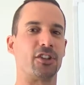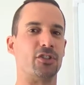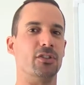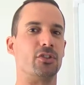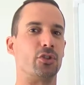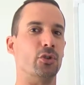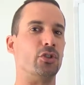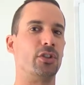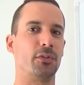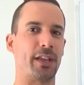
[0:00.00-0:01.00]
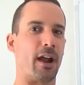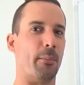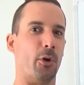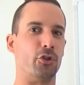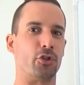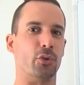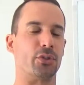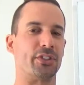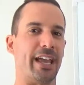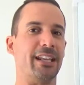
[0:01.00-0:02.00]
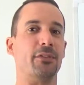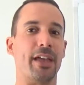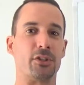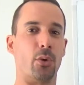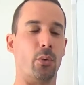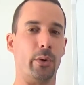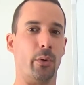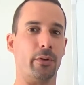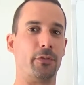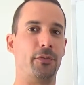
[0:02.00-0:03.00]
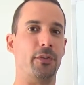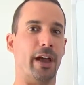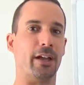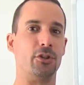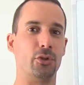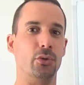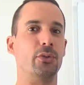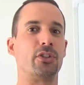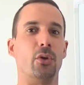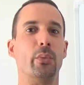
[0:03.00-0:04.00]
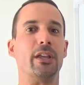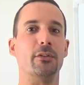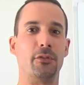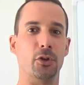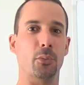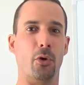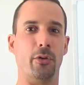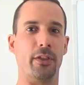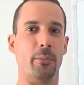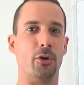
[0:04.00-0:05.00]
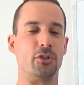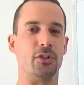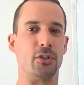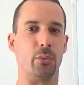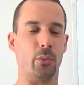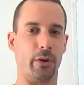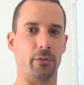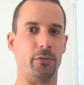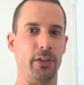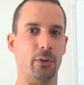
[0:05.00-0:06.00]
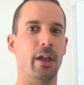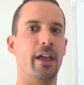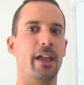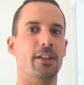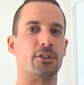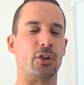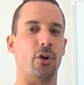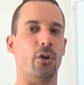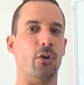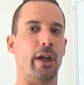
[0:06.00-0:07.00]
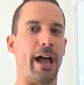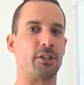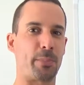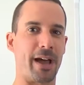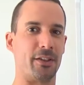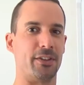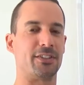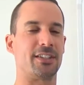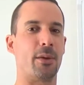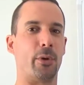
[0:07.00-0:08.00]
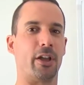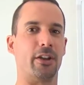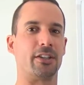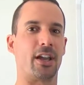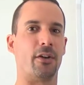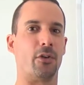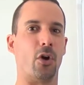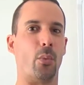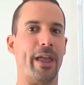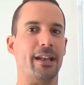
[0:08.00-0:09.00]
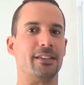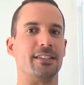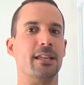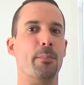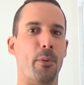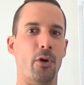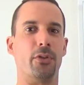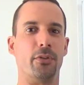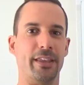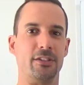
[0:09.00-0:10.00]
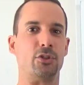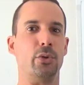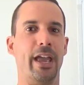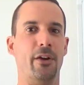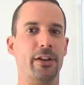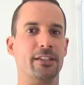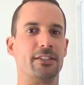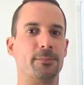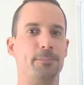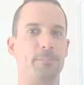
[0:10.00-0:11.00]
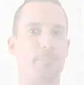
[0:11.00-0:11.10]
actions to shift our emotional state if that's what we want to uh, do, so we can feel more of the emotions that we want to feel. So, as part of this step, we're going to cover awareness in both of these two areas.